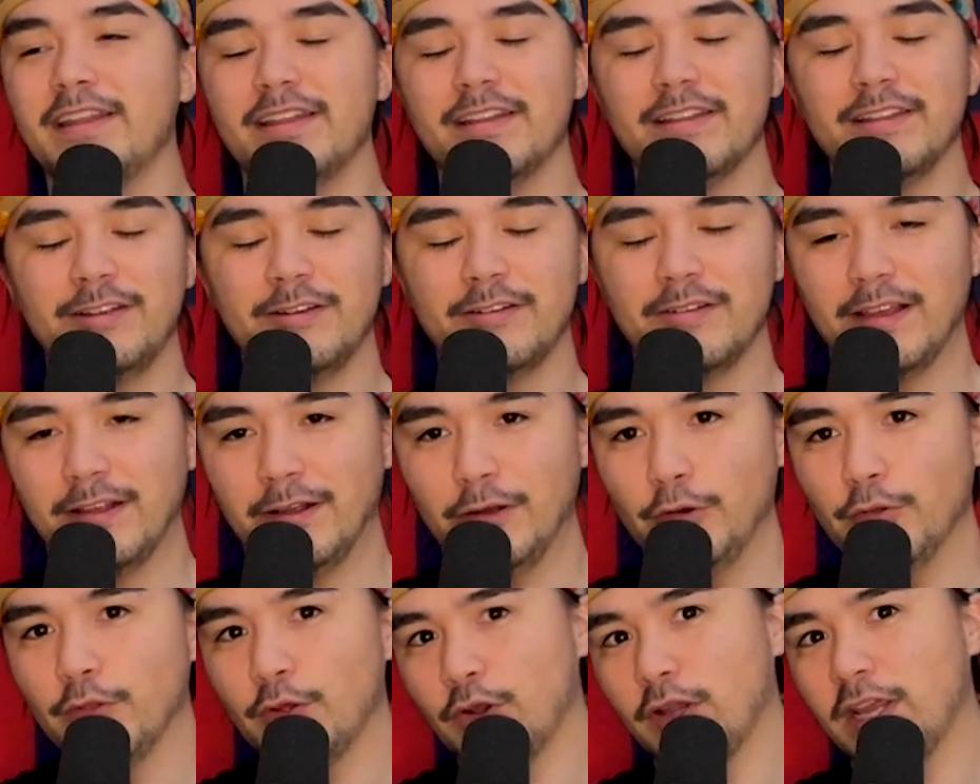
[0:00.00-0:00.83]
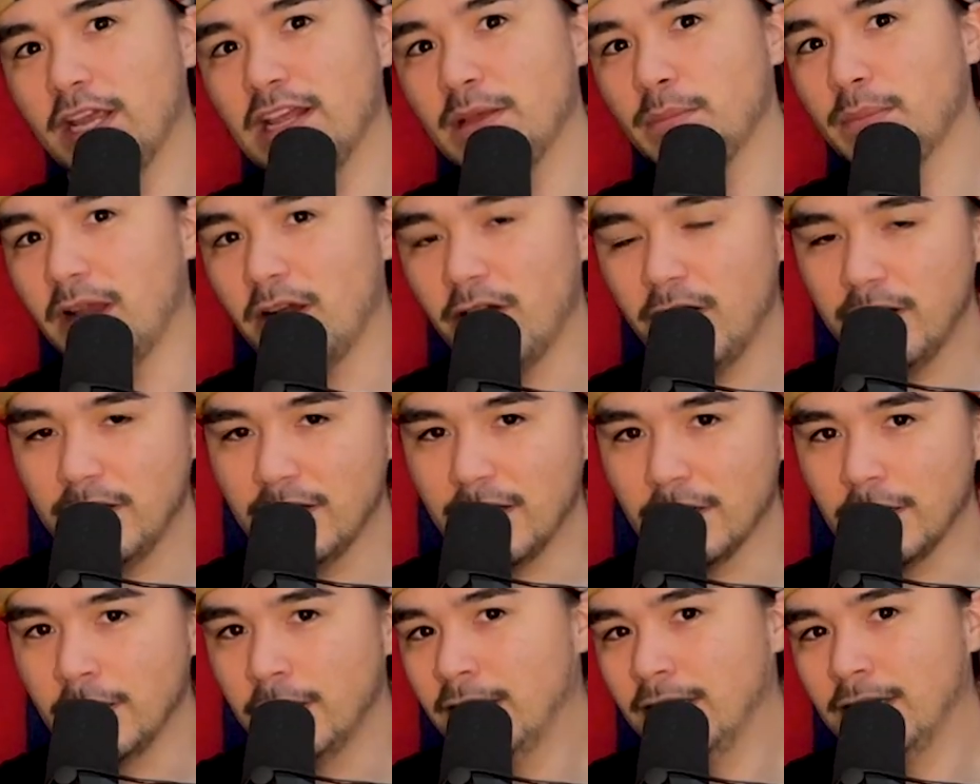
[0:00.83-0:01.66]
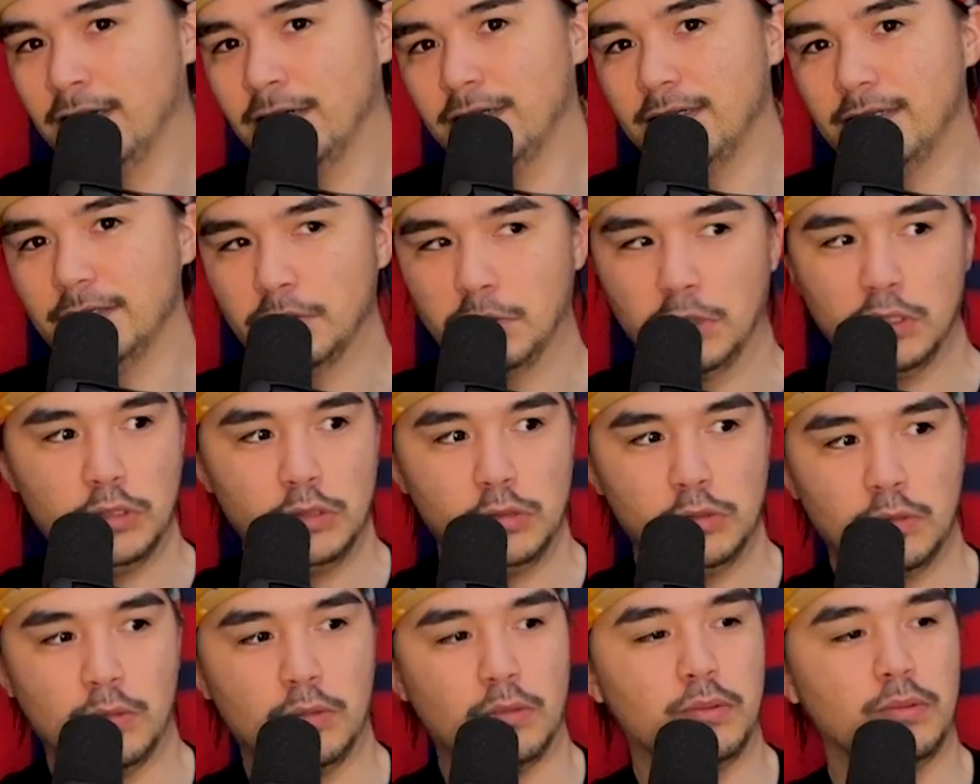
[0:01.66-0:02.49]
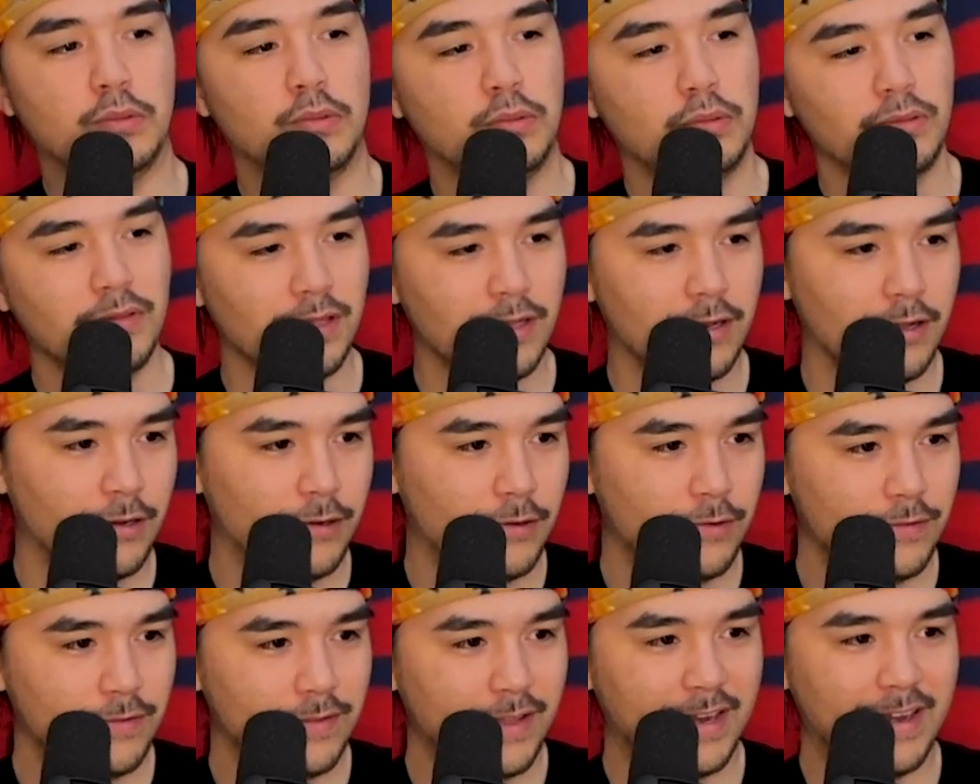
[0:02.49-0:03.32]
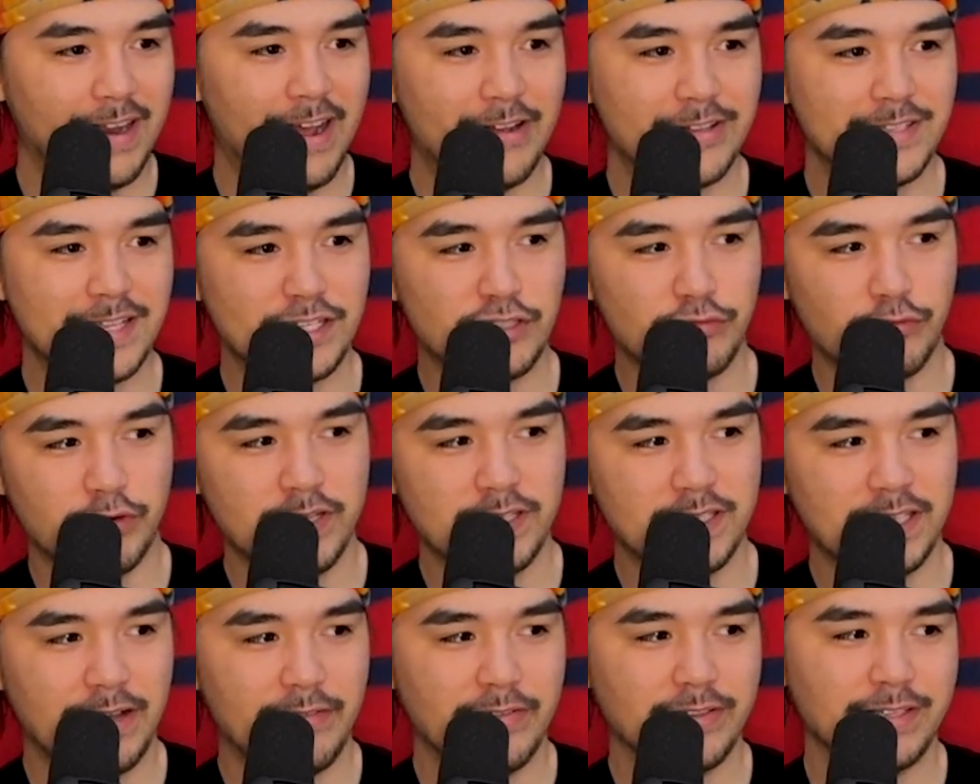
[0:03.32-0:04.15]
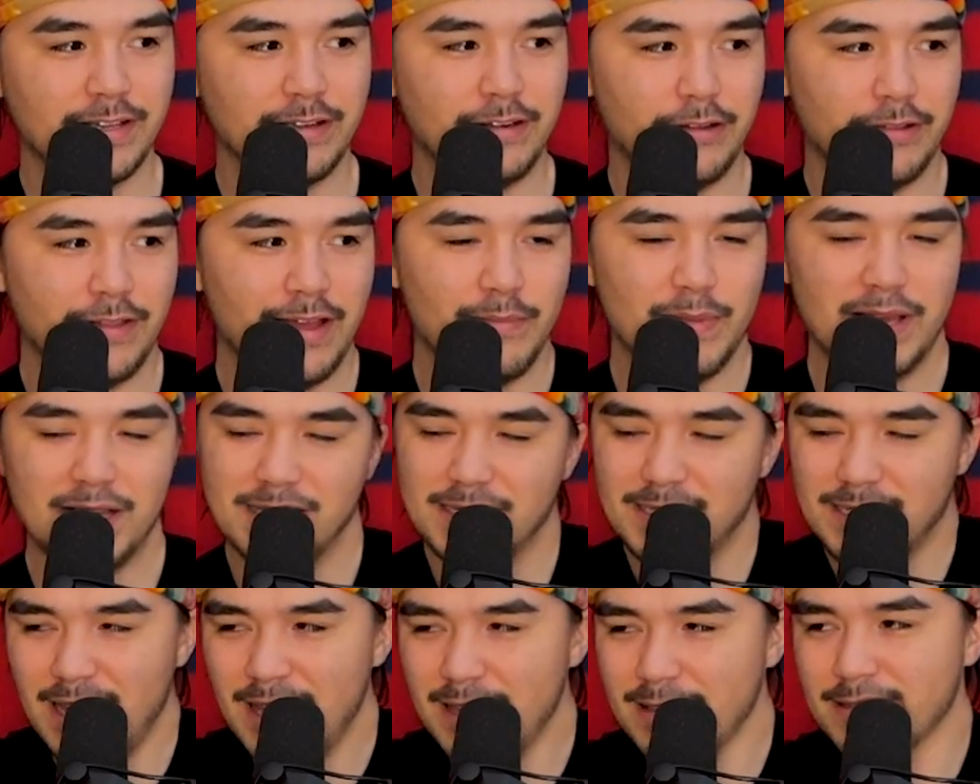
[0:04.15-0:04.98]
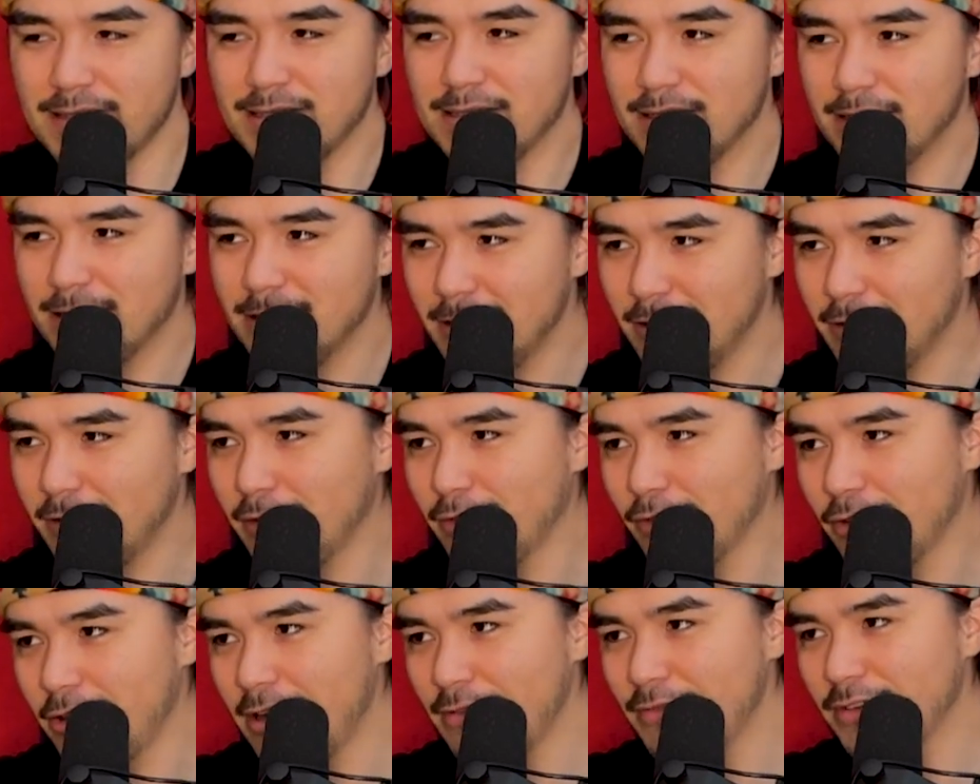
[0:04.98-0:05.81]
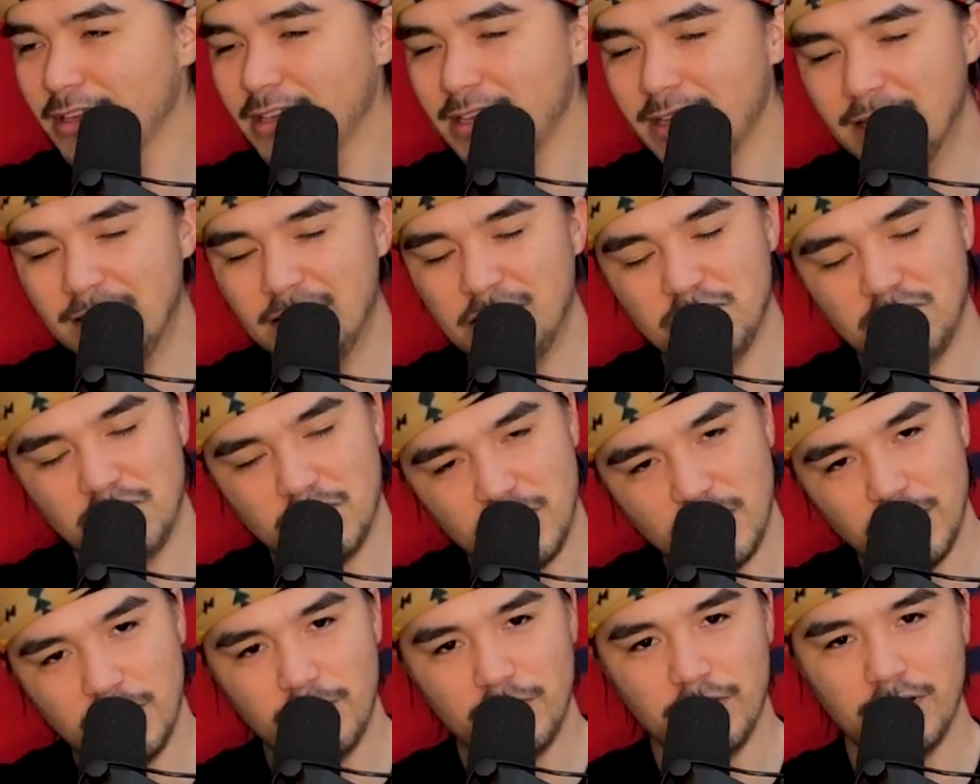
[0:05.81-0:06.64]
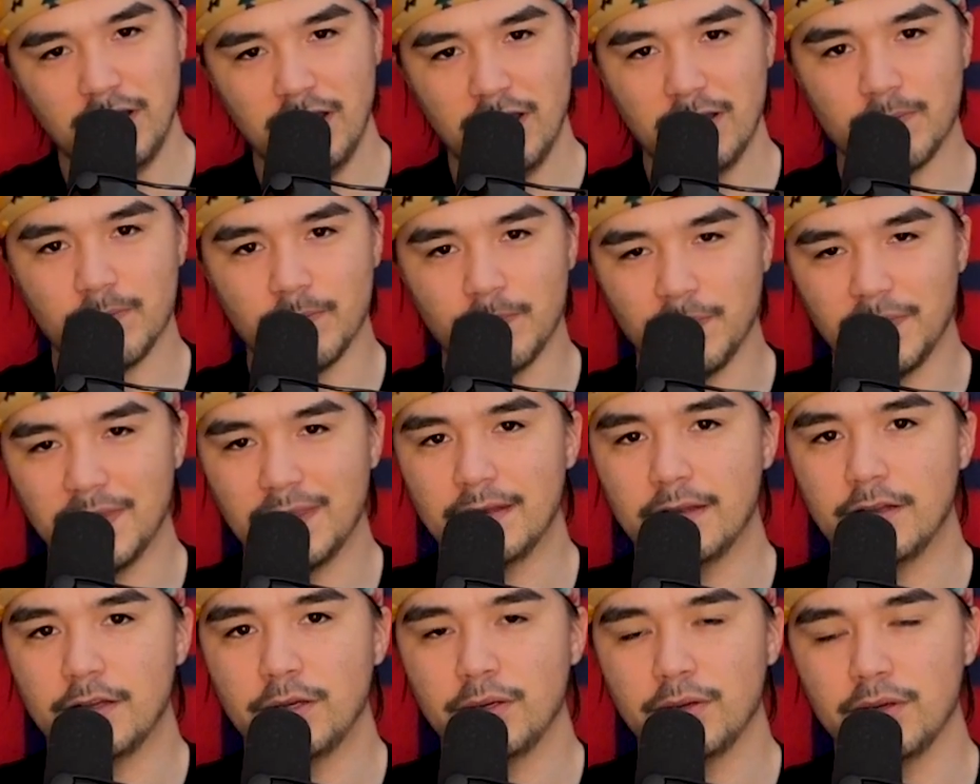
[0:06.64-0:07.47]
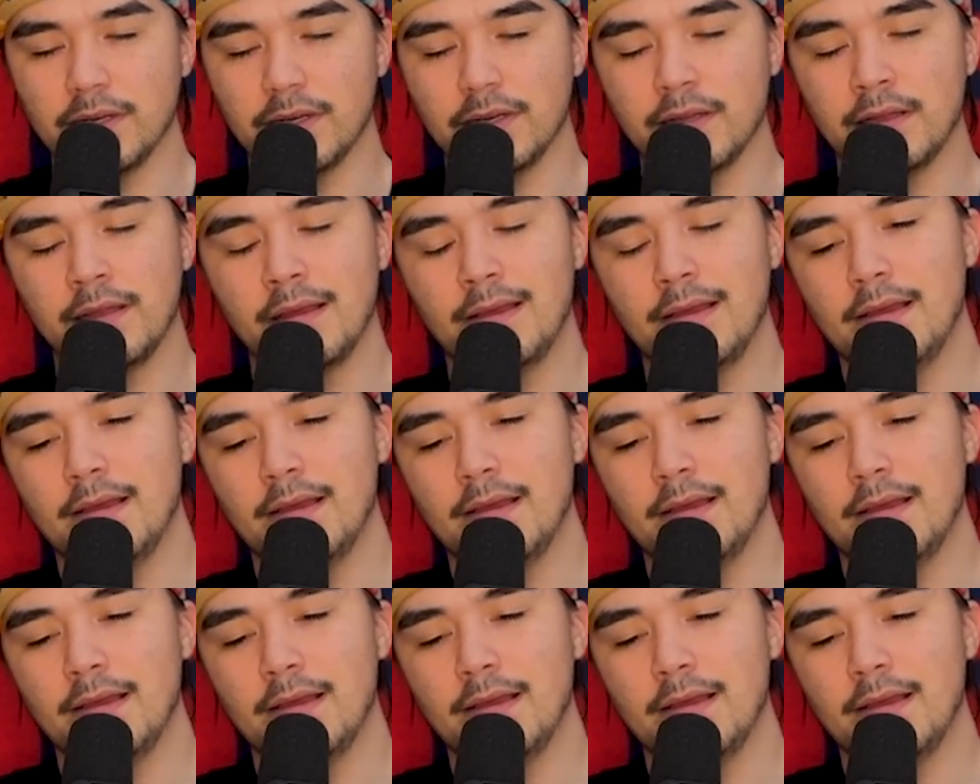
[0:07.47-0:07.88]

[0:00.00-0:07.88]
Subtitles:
and you're like, oh, they're getting married, like, whoa, you know, like now it's like 27, it's like, oh, that makes sense, you know. Oh, they're having a kid, good for them, you know. And